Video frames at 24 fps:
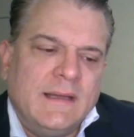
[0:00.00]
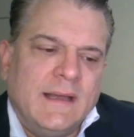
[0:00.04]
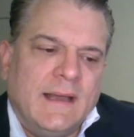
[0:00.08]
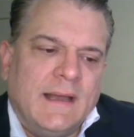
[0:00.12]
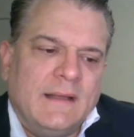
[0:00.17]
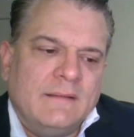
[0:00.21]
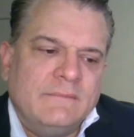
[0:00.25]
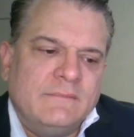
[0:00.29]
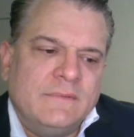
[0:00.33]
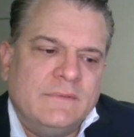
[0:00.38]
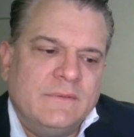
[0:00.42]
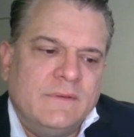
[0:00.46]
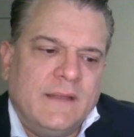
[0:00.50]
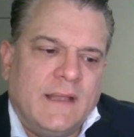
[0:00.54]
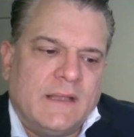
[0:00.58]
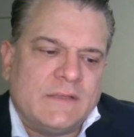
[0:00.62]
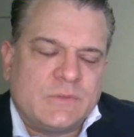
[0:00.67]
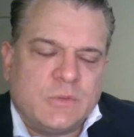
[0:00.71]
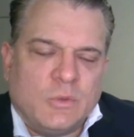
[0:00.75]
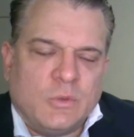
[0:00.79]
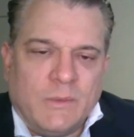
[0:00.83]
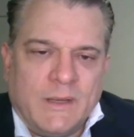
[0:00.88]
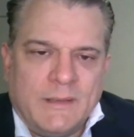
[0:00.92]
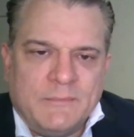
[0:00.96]
And
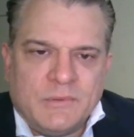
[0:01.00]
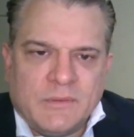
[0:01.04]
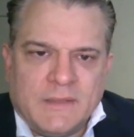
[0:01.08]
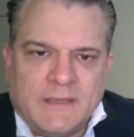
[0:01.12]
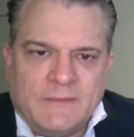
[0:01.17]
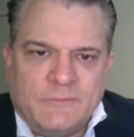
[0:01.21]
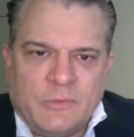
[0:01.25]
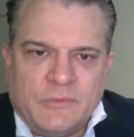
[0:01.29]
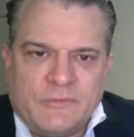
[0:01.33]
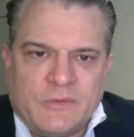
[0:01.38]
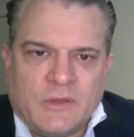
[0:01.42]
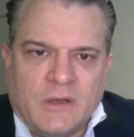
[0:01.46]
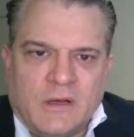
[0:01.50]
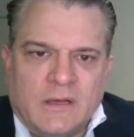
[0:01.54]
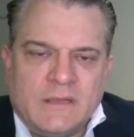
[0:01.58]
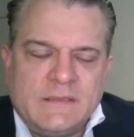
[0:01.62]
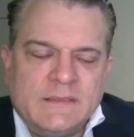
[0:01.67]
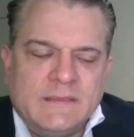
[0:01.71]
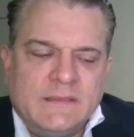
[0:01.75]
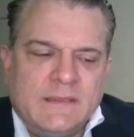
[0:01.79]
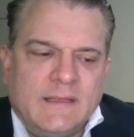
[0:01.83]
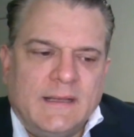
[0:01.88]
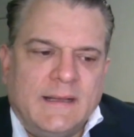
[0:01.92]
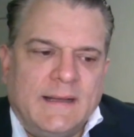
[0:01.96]
that's what we believe we've
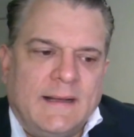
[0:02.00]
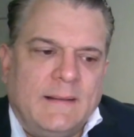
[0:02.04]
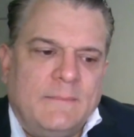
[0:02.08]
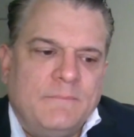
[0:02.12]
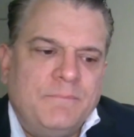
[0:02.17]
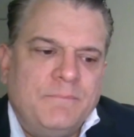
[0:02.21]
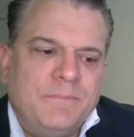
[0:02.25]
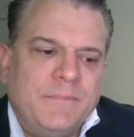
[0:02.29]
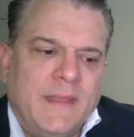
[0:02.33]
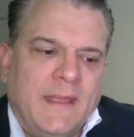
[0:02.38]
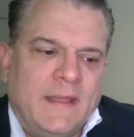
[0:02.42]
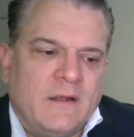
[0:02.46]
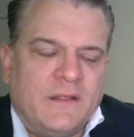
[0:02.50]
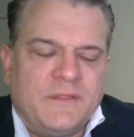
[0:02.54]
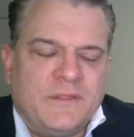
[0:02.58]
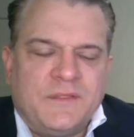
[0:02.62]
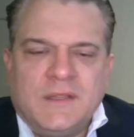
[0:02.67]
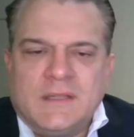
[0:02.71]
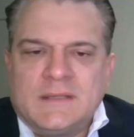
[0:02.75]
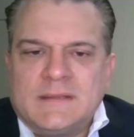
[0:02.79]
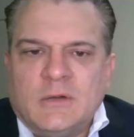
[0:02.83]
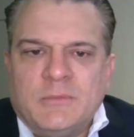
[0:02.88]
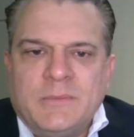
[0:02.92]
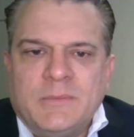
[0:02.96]
got. And I
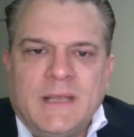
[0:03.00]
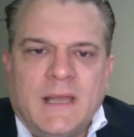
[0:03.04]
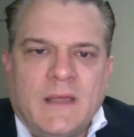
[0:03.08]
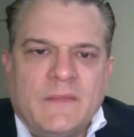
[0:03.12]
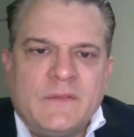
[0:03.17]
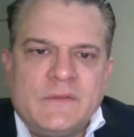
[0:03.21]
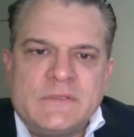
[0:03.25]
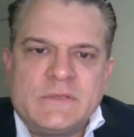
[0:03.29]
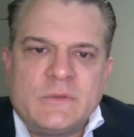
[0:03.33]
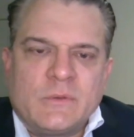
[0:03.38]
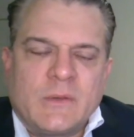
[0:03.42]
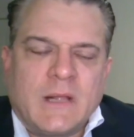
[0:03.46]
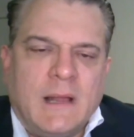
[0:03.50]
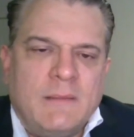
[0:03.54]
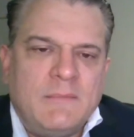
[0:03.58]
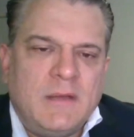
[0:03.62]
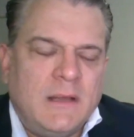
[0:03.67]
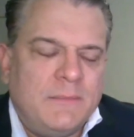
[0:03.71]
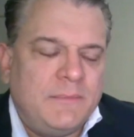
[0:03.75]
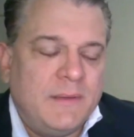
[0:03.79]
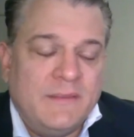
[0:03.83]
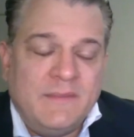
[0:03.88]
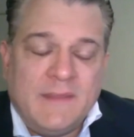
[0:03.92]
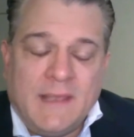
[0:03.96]
think there'll be others that'll come
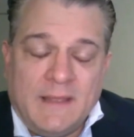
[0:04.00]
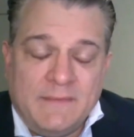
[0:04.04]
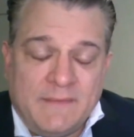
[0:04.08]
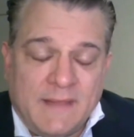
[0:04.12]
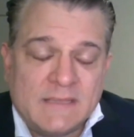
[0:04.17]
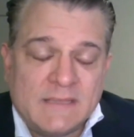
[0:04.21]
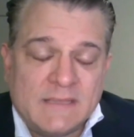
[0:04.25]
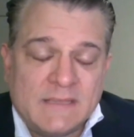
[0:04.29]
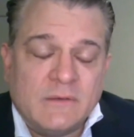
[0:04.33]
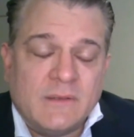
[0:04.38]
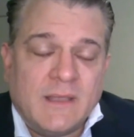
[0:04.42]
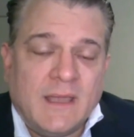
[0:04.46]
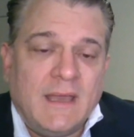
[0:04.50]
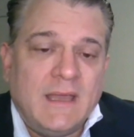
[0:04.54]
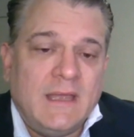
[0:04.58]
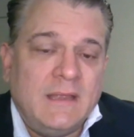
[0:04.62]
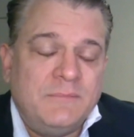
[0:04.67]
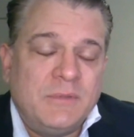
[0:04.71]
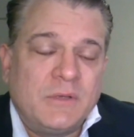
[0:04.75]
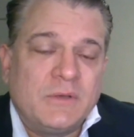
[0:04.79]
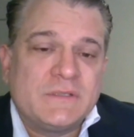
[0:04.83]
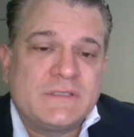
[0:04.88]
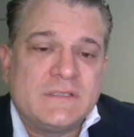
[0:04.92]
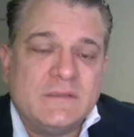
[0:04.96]
up. And that's okay,
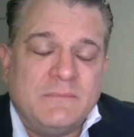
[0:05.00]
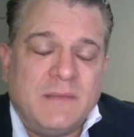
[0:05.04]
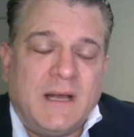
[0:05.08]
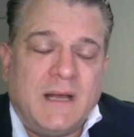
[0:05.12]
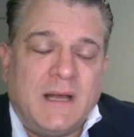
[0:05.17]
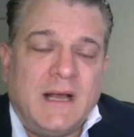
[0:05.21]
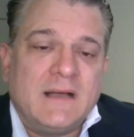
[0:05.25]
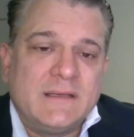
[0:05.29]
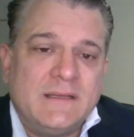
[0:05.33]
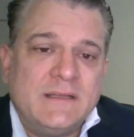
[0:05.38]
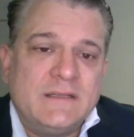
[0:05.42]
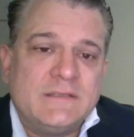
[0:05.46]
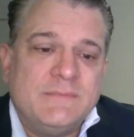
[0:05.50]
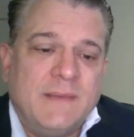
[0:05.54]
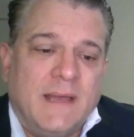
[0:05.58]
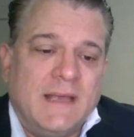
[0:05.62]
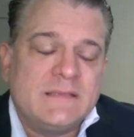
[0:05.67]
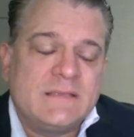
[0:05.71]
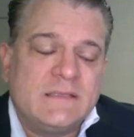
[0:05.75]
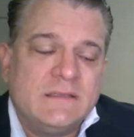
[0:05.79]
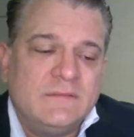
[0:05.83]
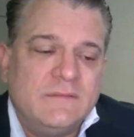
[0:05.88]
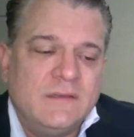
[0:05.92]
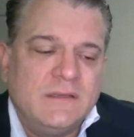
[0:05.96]
because the market is
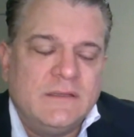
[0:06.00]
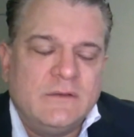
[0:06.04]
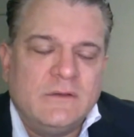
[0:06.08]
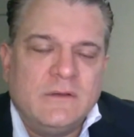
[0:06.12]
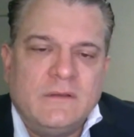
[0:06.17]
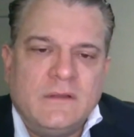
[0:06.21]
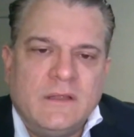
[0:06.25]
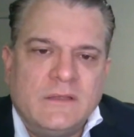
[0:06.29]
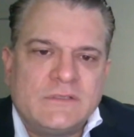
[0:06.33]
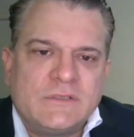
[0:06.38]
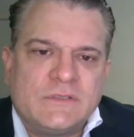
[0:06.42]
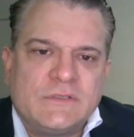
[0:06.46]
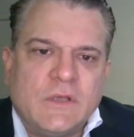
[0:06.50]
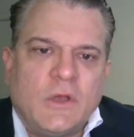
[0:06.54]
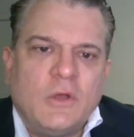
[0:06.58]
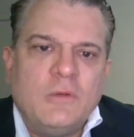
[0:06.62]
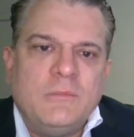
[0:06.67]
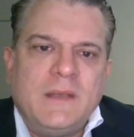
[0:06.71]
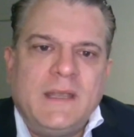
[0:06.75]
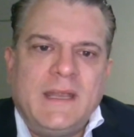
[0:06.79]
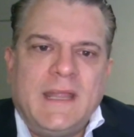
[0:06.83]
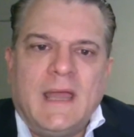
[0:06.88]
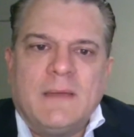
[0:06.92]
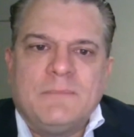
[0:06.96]
massive and there are so
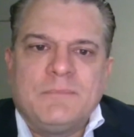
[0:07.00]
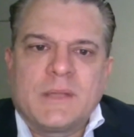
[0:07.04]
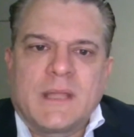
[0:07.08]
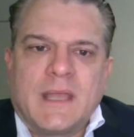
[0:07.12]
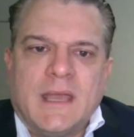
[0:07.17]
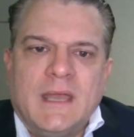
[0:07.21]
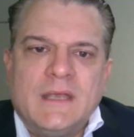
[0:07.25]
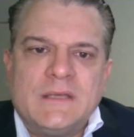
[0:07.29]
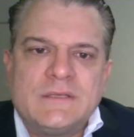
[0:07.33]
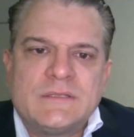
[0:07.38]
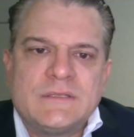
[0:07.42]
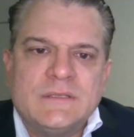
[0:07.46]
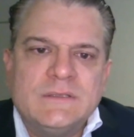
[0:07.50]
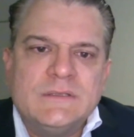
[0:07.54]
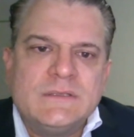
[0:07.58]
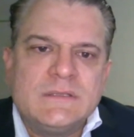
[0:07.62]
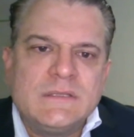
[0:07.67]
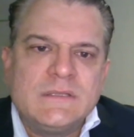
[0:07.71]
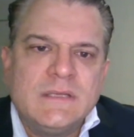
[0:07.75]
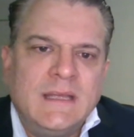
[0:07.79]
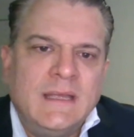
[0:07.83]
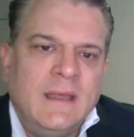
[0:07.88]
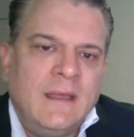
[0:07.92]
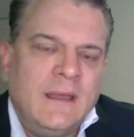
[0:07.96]
many applications.